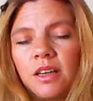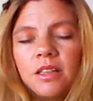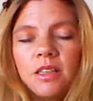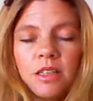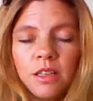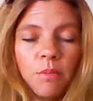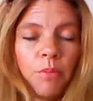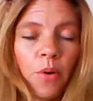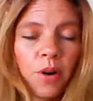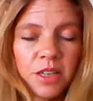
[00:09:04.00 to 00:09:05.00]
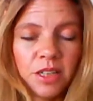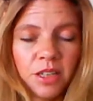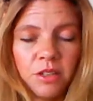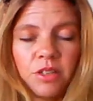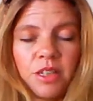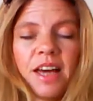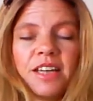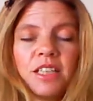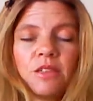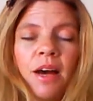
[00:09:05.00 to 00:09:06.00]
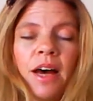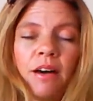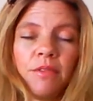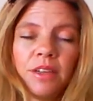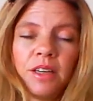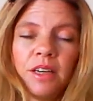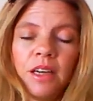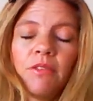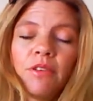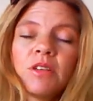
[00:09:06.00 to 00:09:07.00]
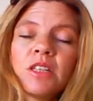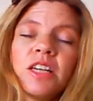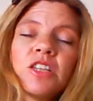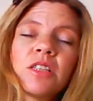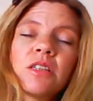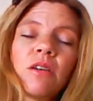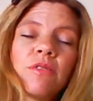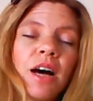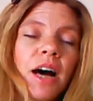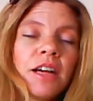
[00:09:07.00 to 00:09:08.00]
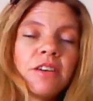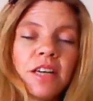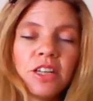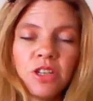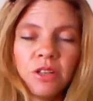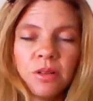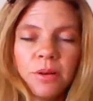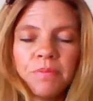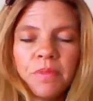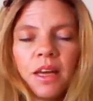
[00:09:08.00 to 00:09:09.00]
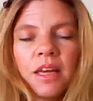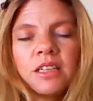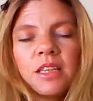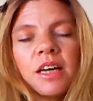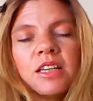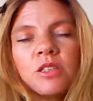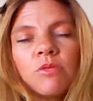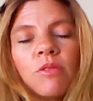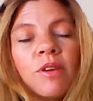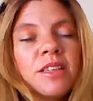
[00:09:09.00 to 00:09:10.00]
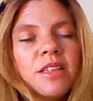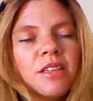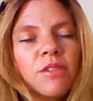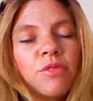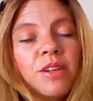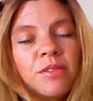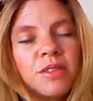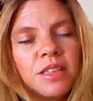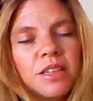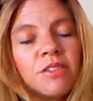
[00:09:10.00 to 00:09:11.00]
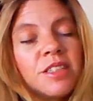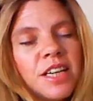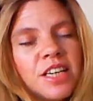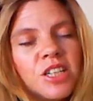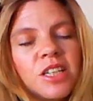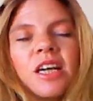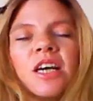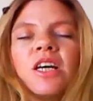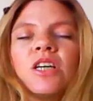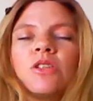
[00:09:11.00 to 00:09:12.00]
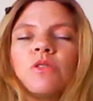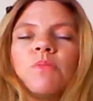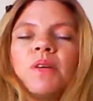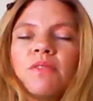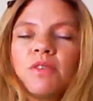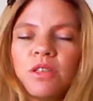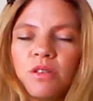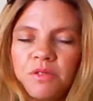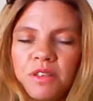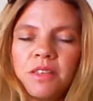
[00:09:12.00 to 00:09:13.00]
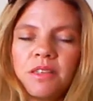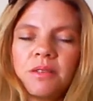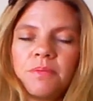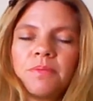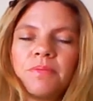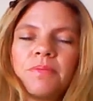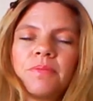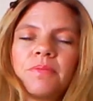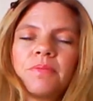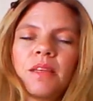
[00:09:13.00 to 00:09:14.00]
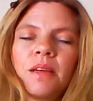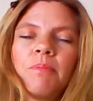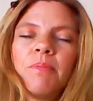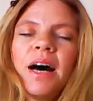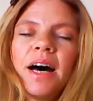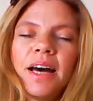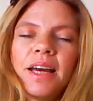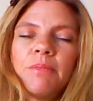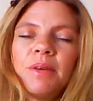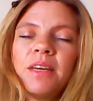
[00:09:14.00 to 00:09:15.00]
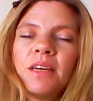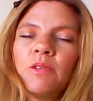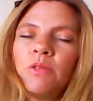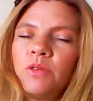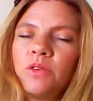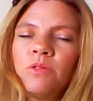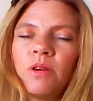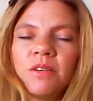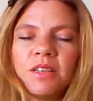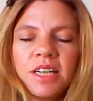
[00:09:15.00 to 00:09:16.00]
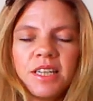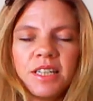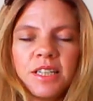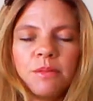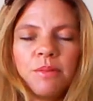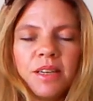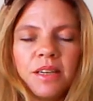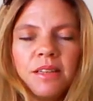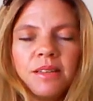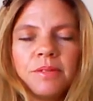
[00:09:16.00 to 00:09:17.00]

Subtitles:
And this is an important understanding to have. If your intentions are of a higher nature, and thus you are raising your frequency, your intention to be of service by being who you are intending to be,